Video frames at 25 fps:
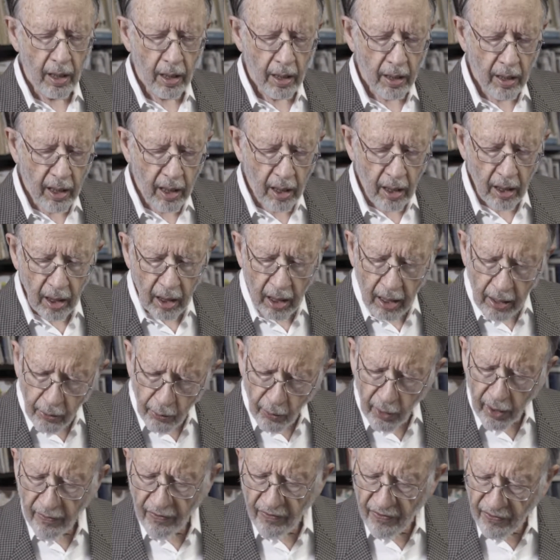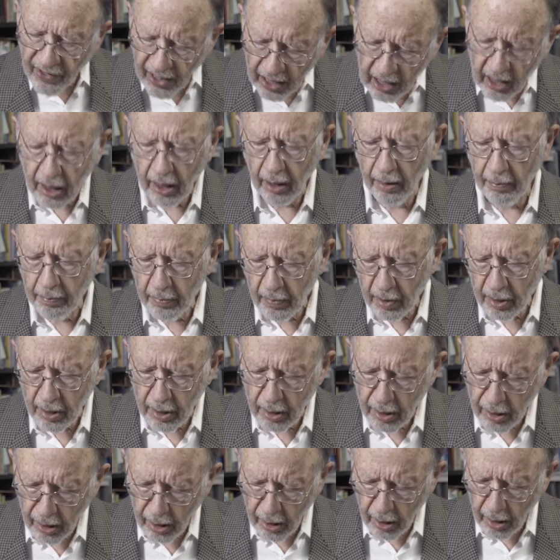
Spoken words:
The illiterate victims